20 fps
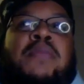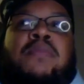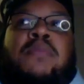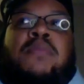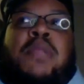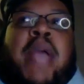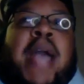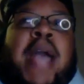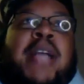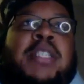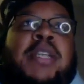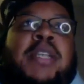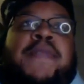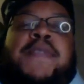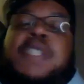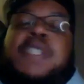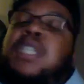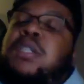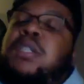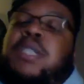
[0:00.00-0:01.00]
actually
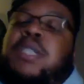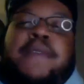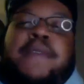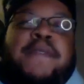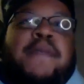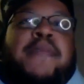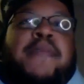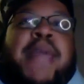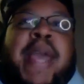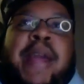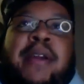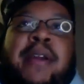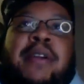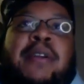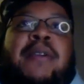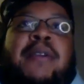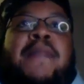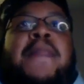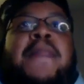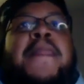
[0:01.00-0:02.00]
facilitate from there.
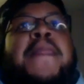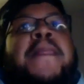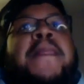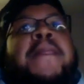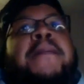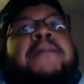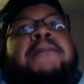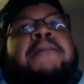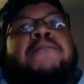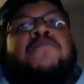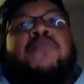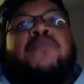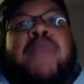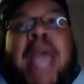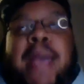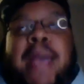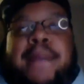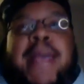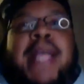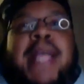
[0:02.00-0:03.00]

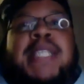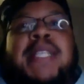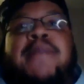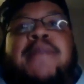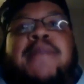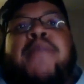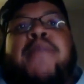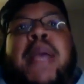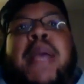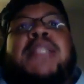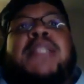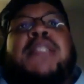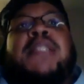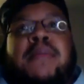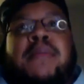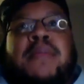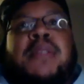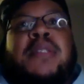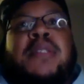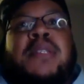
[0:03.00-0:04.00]
That makes him Ben
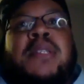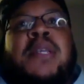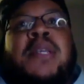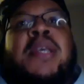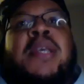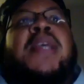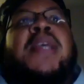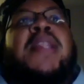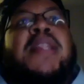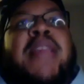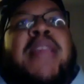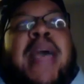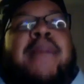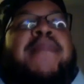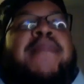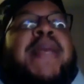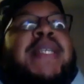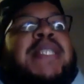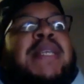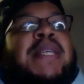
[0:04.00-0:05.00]
Simmons. That
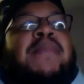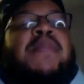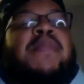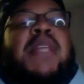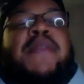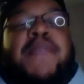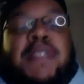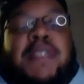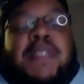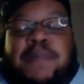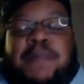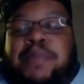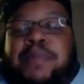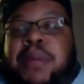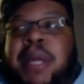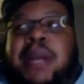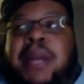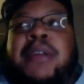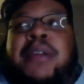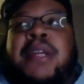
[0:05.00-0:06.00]
makes him defensive
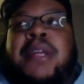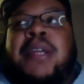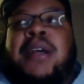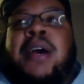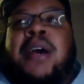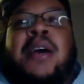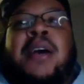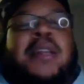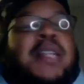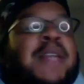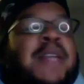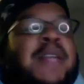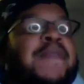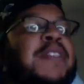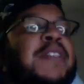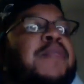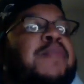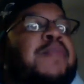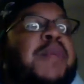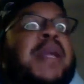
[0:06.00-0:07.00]
player of
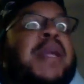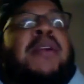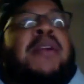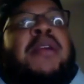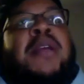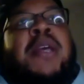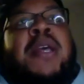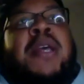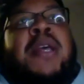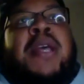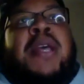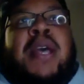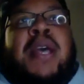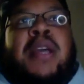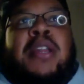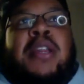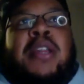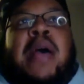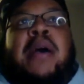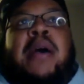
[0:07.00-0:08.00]
the
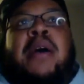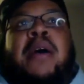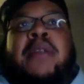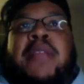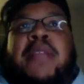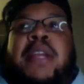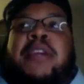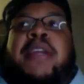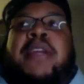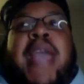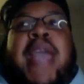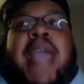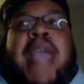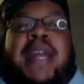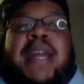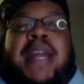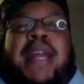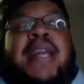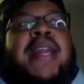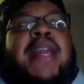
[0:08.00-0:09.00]
year
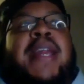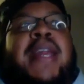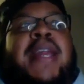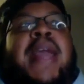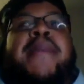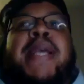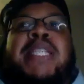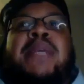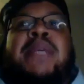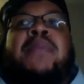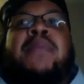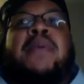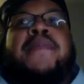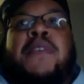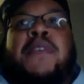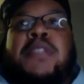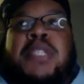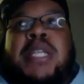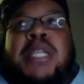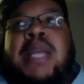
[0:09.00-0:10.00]
candidate. And that makes him a
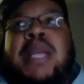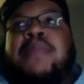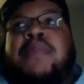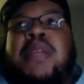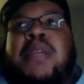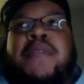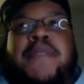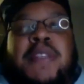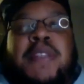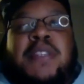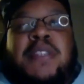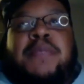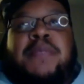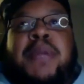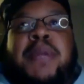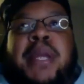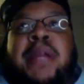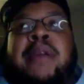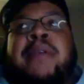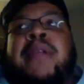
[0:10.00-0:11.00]
first-team defensive
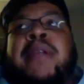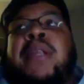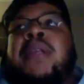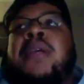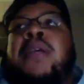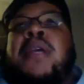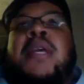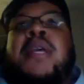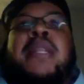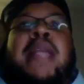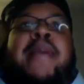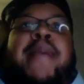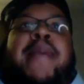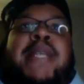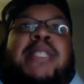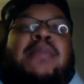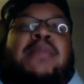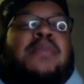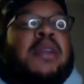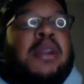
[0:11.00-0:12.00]
player. And that
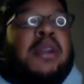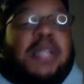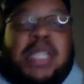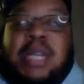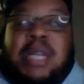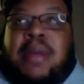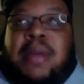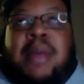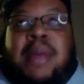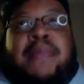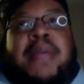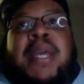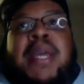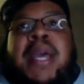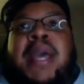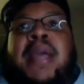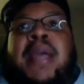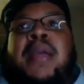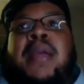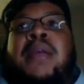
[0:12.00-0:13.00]
makes him third-team
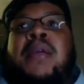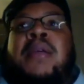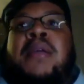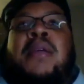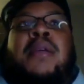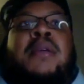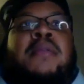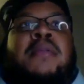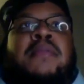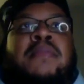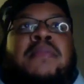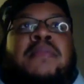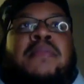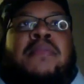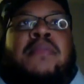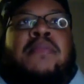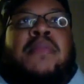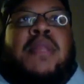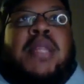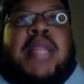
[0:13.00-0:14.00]
NBA.
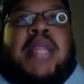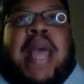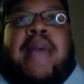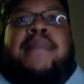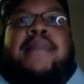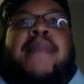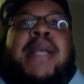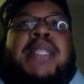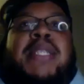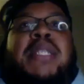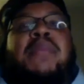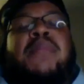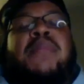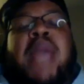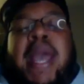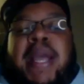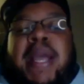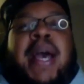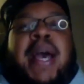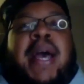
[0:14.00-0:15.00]
That makes him
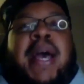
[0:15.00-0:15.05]
that guy.